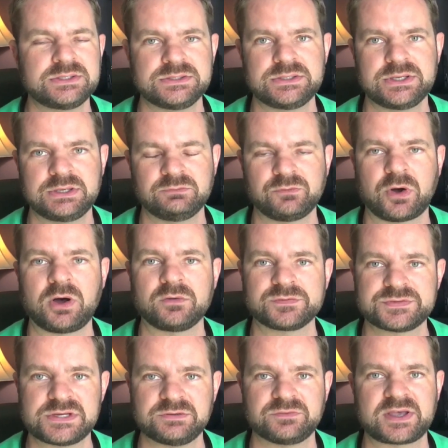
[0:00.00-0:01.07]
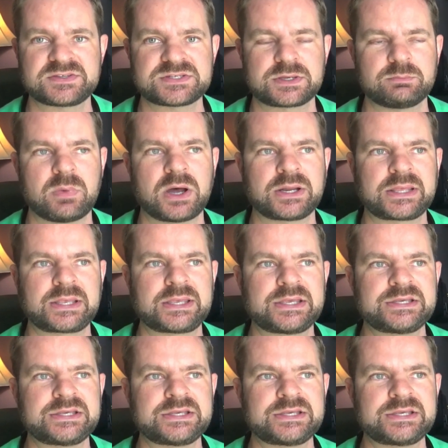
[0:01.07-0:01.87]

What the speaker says: involves investing money